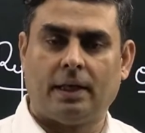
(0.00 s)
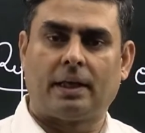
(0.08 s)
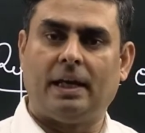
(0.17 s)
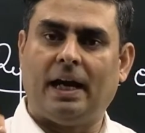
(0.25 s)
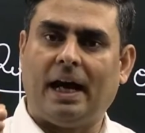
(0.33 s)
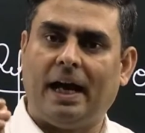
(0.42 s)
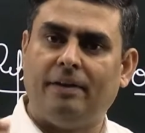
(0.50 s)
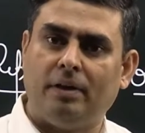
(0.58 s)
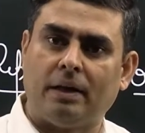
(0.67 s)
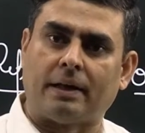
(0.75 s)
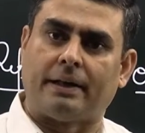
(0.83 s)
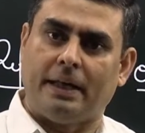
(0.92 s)
ki I
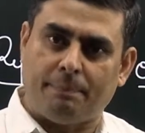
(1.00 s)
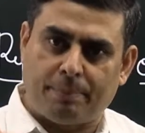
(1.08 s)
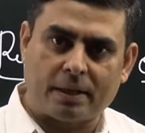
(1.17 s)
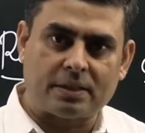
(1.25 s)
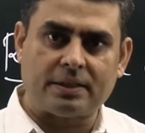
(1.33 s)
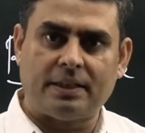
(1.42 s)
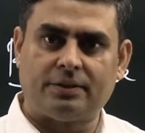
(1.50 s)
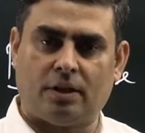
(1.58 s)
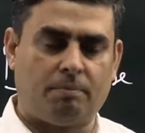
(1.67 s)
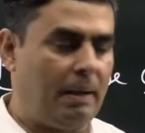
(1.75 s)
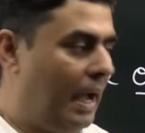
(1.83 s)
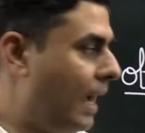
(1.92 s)
will repurchase
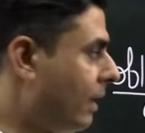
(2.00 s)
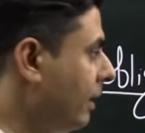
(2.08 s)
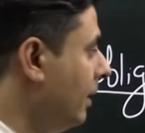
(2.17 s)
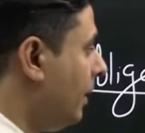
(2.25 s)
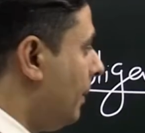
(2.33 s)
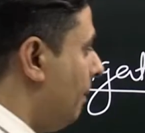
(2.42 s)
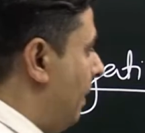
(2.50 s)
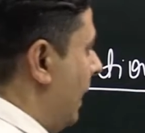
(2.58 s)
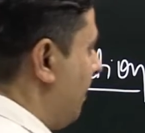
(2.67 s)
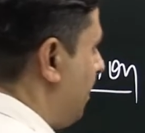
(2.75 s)
it back by